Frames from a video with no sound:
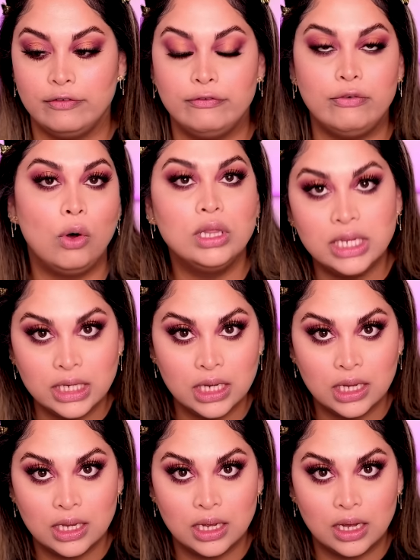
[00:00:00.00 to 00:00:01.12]

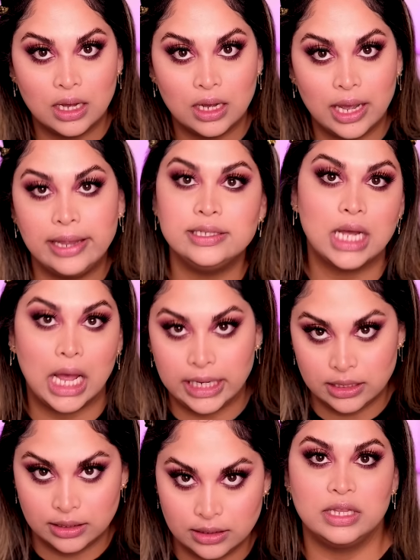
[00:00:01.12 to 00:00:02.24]
fallen and died.